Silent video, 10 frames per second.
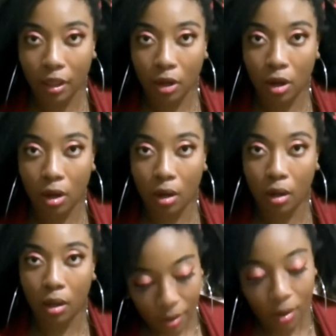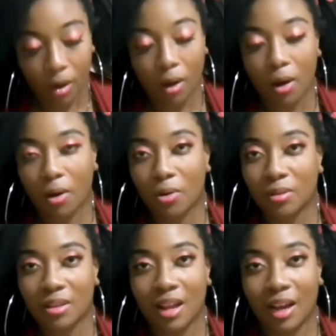the car. Oh
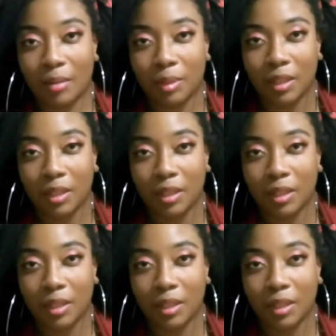snap.